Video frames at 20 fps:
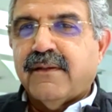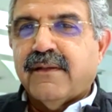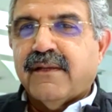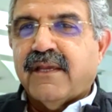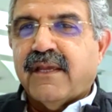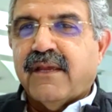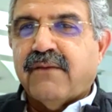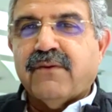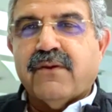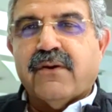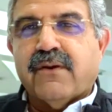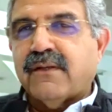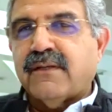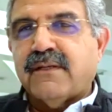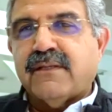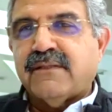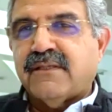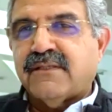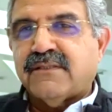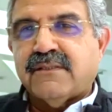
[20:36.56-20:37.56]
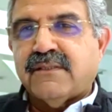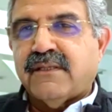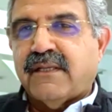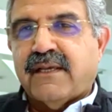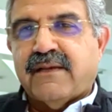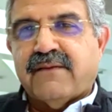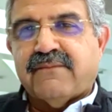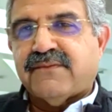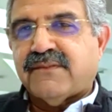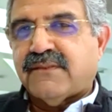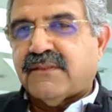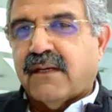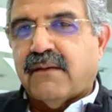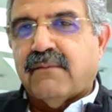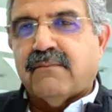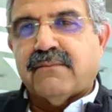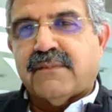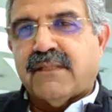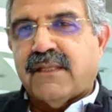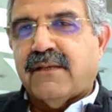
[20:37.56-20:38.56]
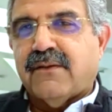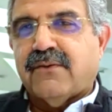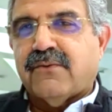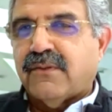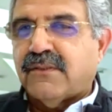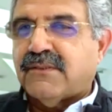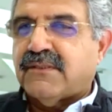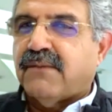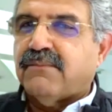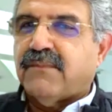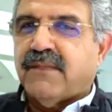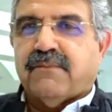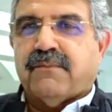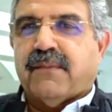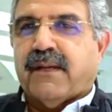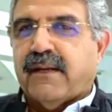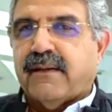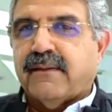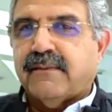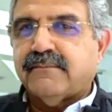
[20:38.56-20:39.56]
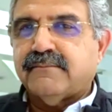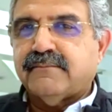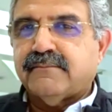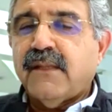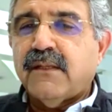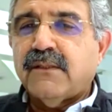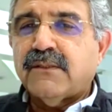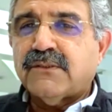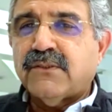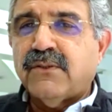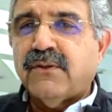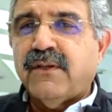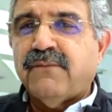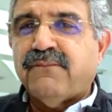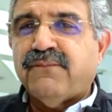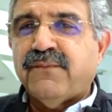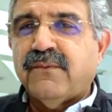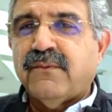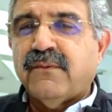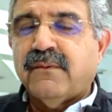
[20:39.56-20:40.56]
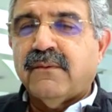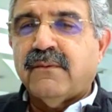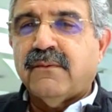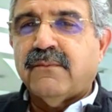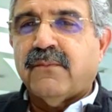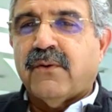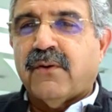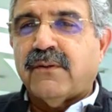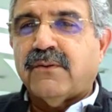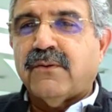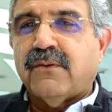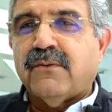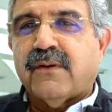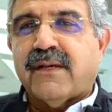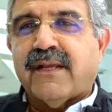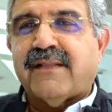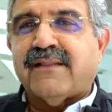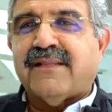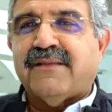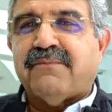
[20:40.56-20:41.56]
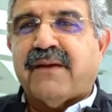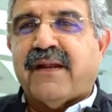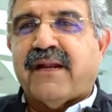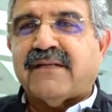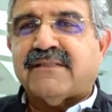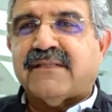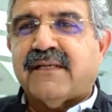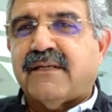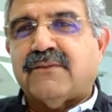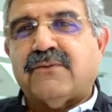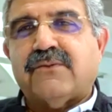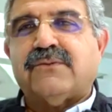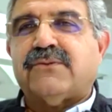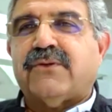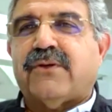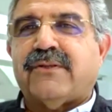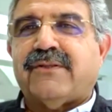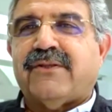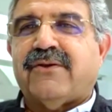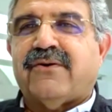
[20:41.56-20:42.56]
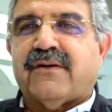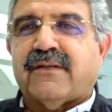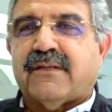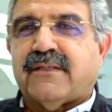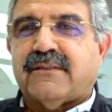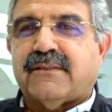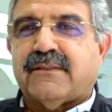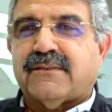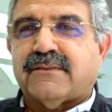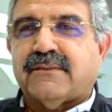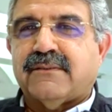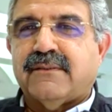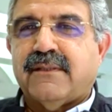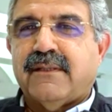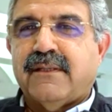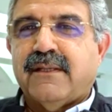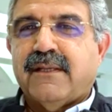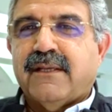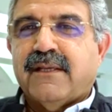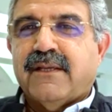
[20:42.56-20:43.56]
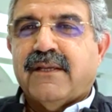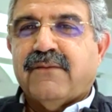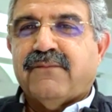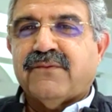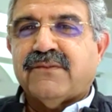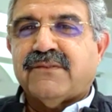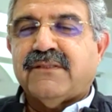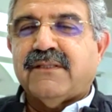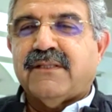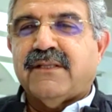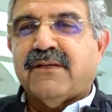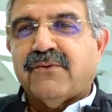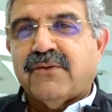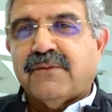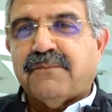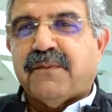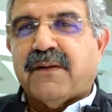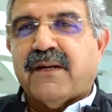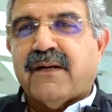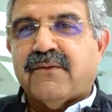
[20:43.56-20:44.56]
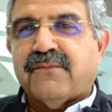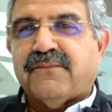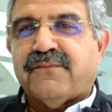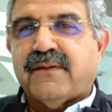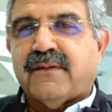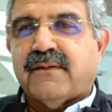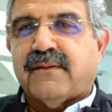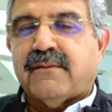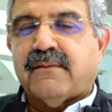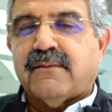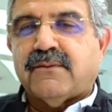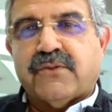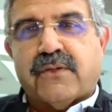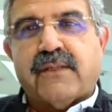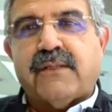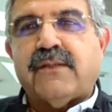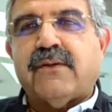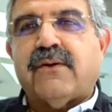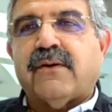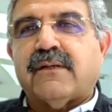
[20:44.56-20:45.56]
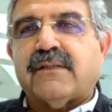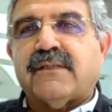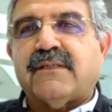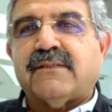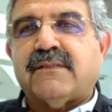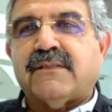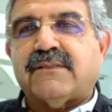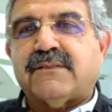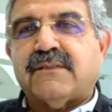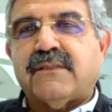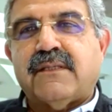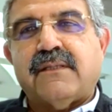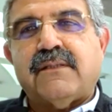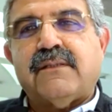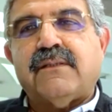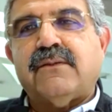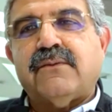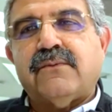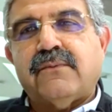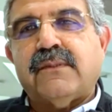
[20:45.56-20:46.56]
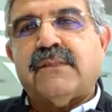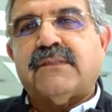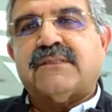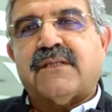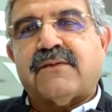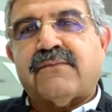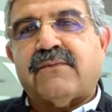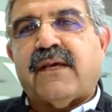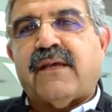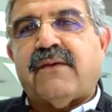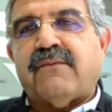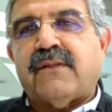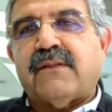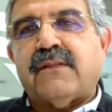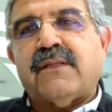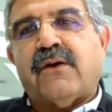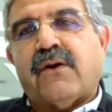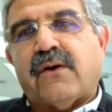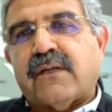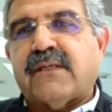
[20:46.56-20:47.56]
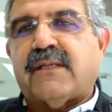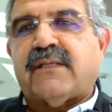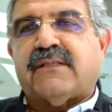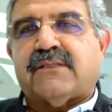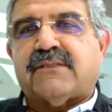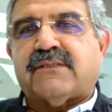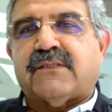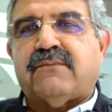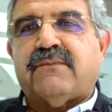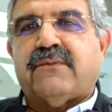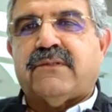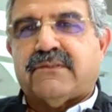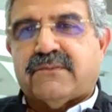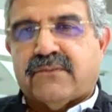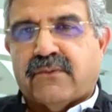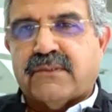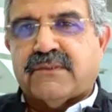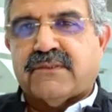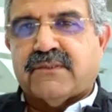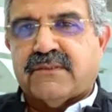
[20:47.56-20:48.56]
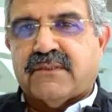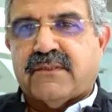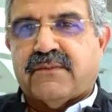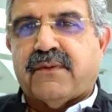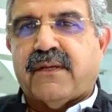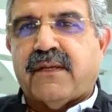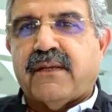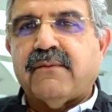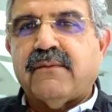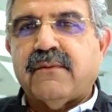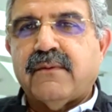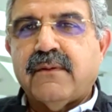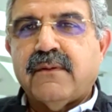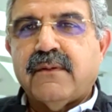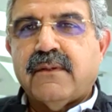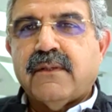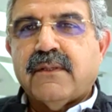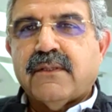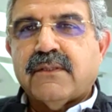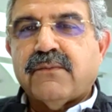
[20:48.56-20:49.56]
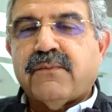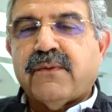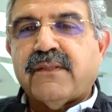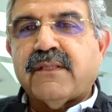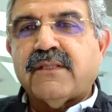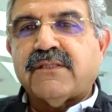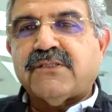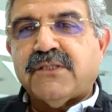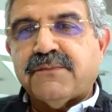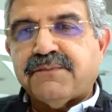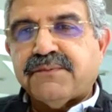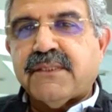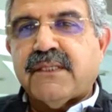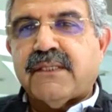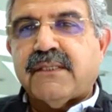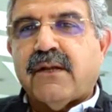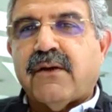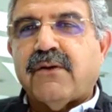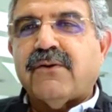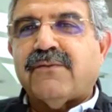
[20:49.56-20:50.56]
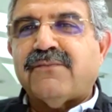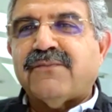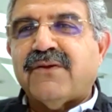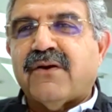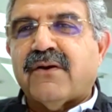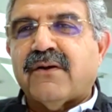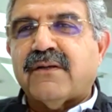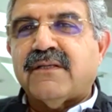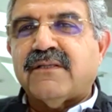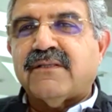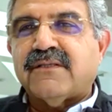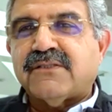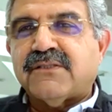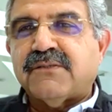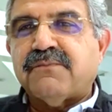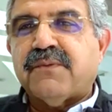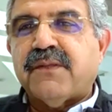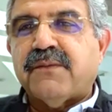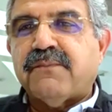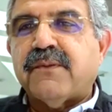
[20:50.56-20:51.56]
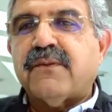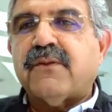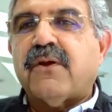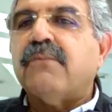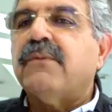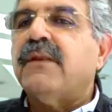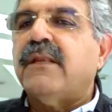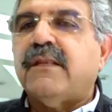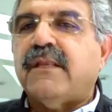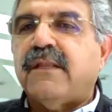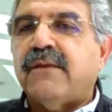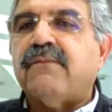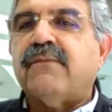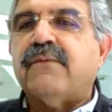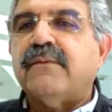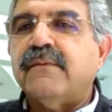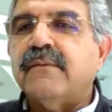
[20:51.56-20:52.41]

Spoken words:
Every organization has something good, something bad. So if you want to look at the bad side, don't join the organization. If you see the good part of it, join the organization and you will survive, and the organization will also survive. So when the chips are down of the organization, people normally leave.